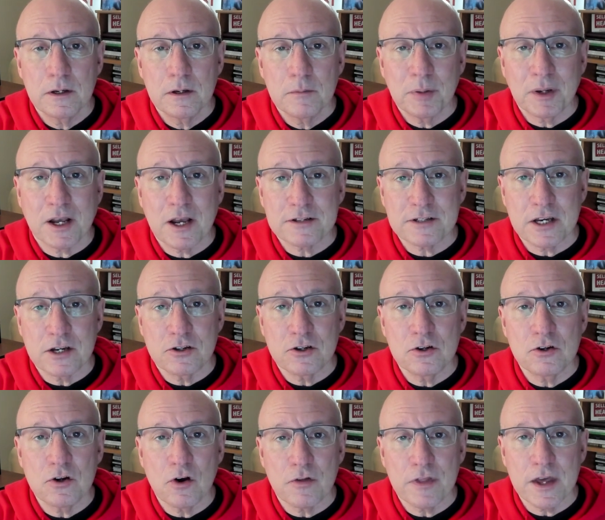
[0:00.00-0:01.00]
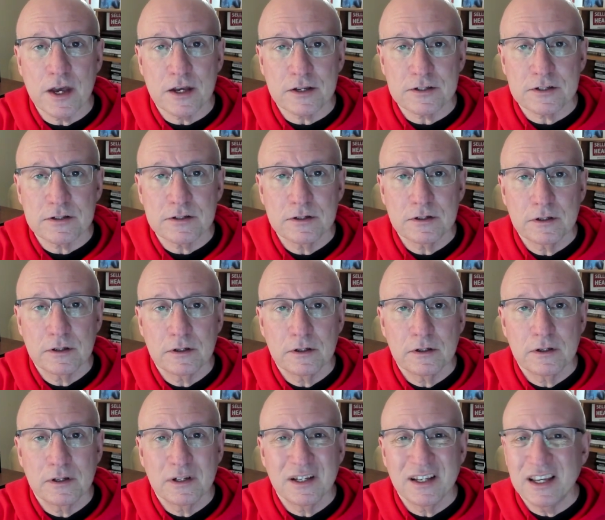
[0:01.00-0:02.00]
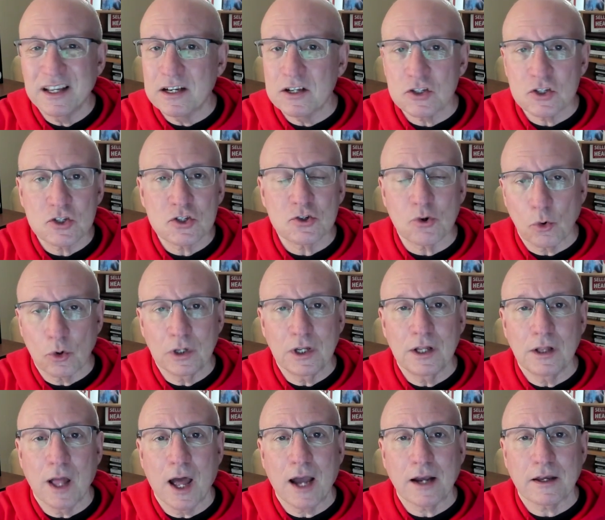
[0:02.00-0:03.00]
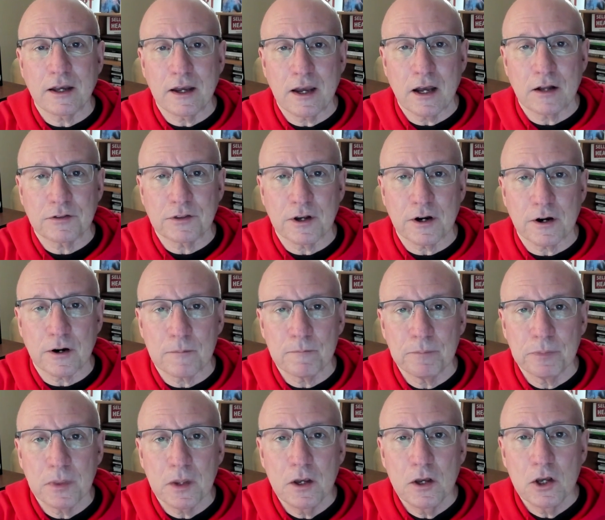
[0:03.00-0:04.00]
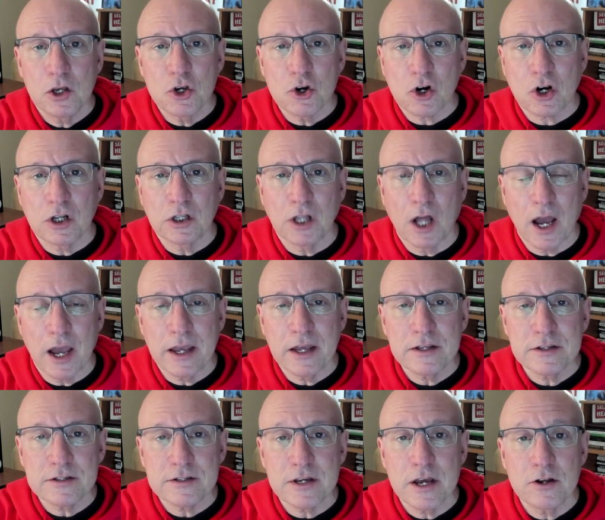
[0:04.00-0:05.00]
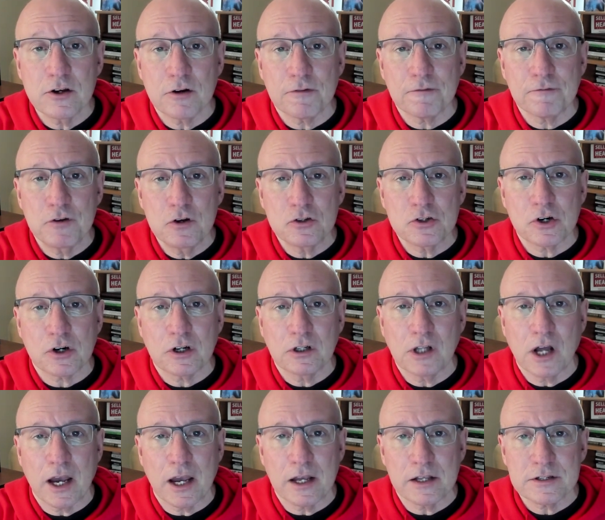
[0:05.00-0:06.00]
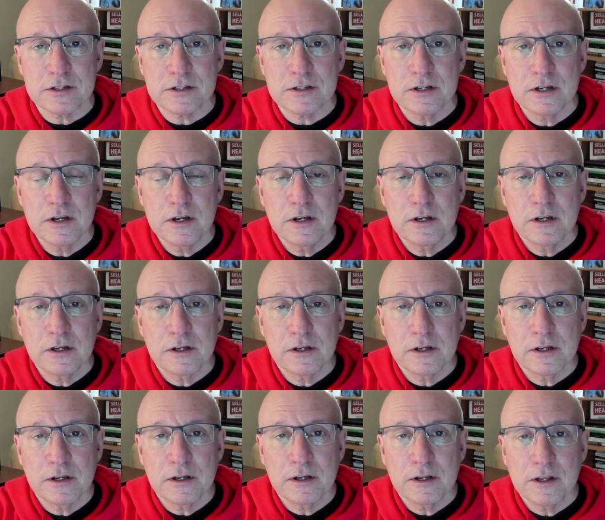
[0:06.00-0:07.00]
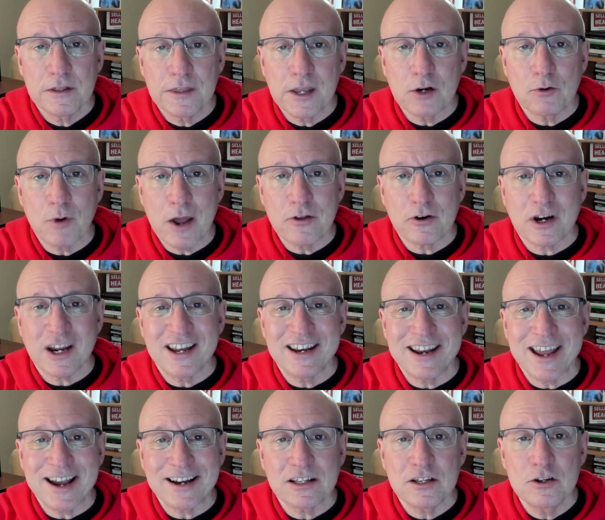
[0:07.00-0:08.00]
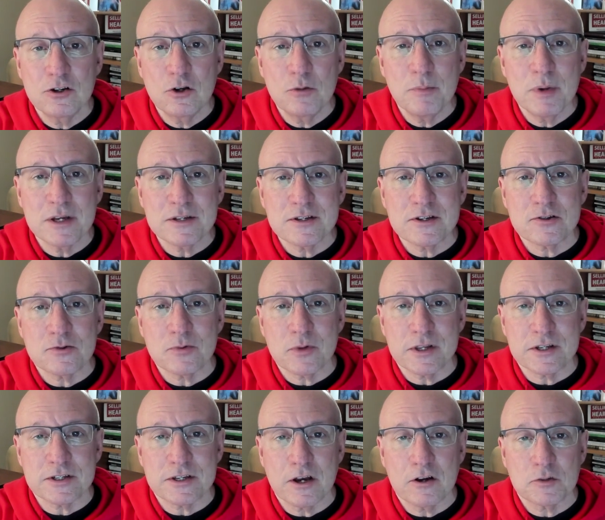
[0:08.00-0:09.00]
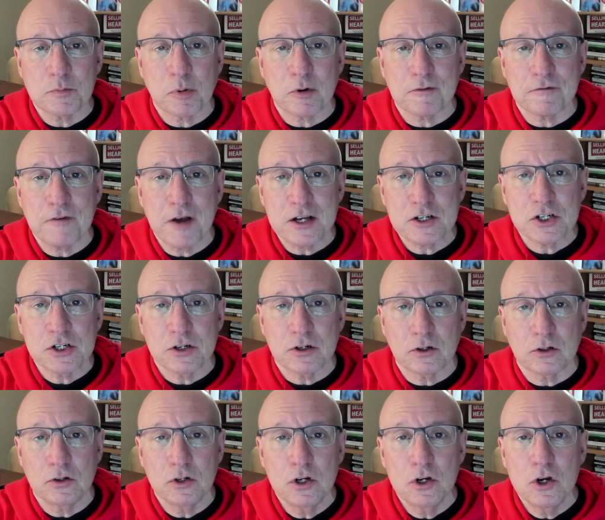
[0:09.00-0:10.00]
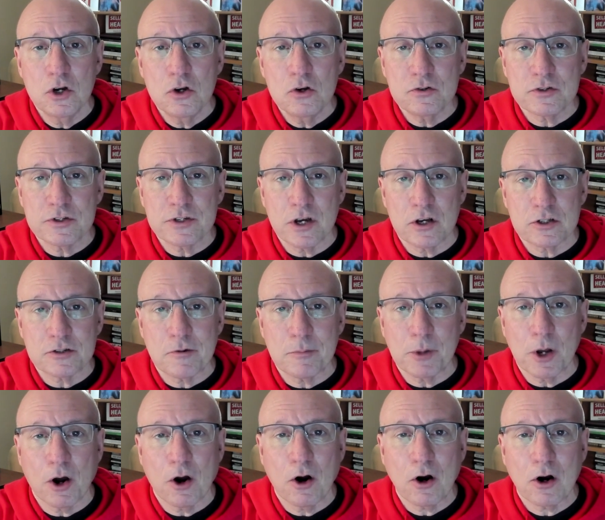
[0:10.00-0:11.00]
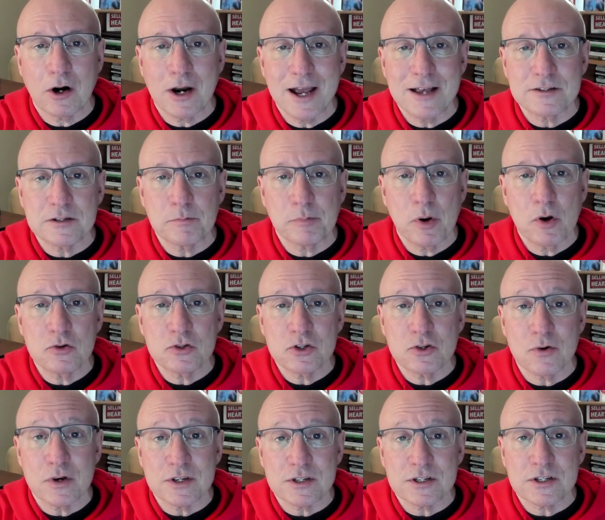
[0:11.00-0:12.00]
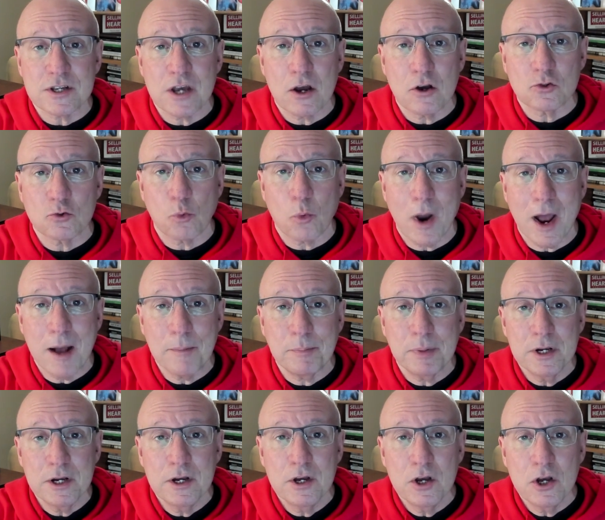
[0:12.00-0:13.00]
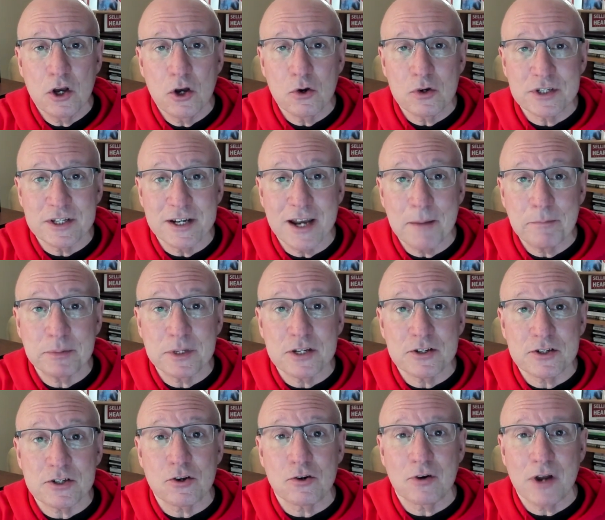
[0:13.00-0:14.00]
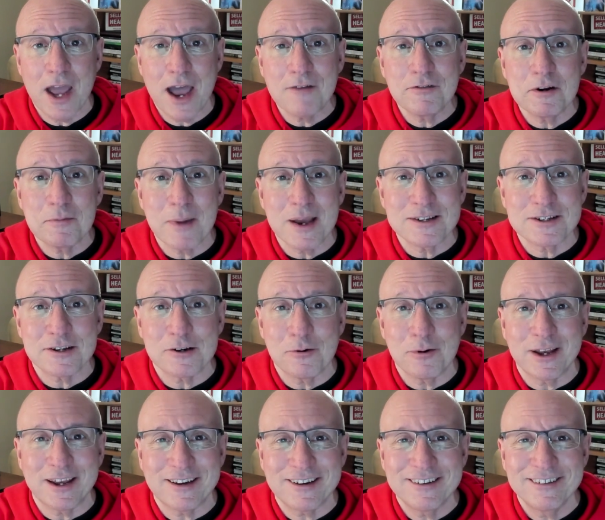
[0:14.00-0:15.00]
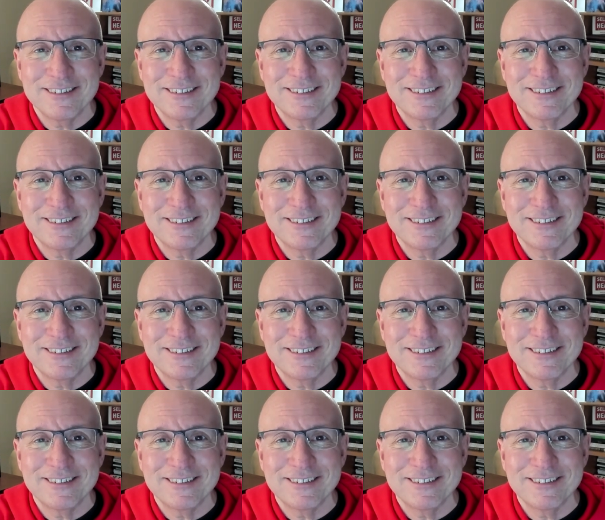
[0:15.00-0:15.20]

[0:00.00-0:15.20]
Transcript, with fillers: because I do know this, and it's sorely lacking out there. Your clients and your future clients, they'd rather connect and do business with a sales professional who sells from the heart as opposed to a sales rep who is an empty suit. Have an amazing week.